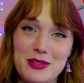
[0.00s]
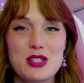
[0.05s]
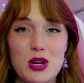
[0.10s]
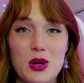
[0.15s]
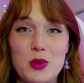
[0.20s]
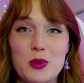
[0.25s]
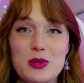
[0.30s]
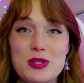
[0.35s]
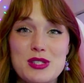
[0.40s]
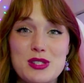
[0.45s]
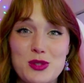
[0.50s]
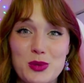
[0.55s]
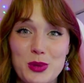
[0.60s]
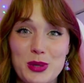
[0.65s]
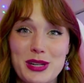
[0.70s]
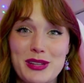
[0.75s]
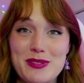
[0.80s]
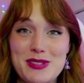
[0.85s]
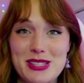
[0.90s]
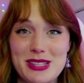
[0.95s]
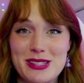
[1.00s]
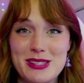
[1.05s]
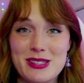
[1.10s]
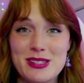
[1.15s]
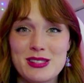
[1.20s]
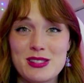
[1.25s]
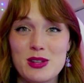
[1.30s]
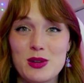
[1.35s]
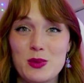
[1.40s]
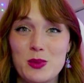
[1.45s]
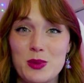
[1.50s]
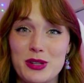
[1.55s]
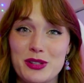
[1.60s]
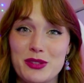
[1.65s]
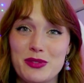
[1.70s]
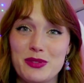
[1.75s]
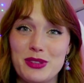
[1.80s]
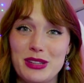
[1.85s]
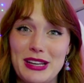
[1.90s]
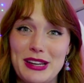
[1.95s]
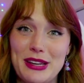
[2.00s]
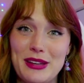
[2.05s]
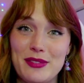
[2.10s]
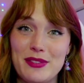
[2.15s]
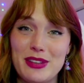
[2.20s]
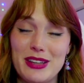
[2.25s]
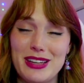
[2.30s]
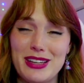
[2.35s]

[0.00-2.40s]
So Story of Seasons: A Wonderful Life,